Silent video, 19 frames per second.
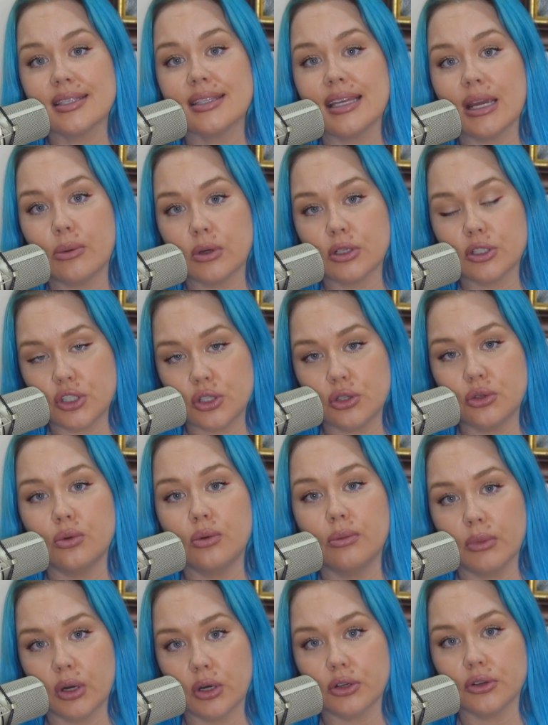they were to
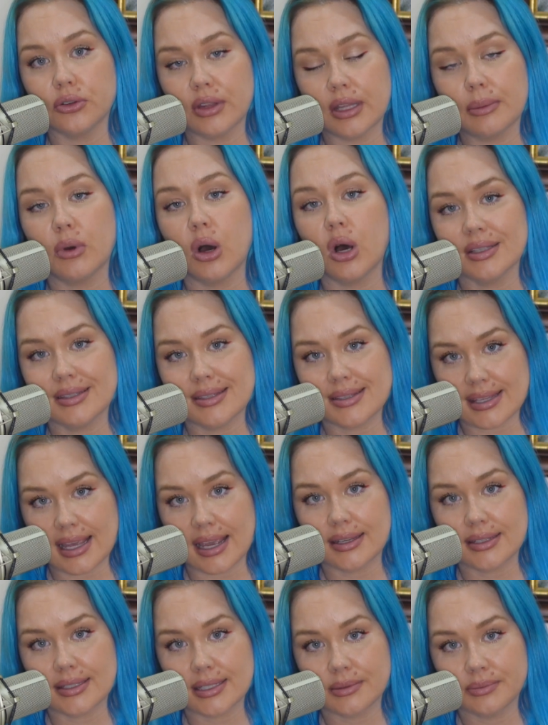murder them on
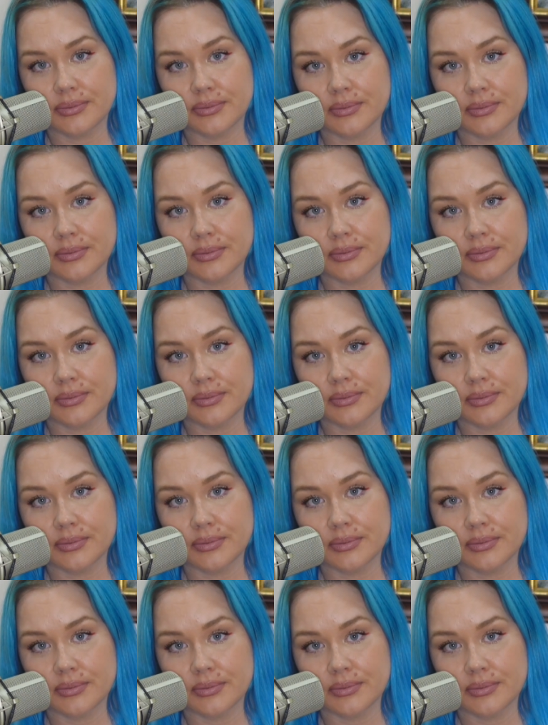sight.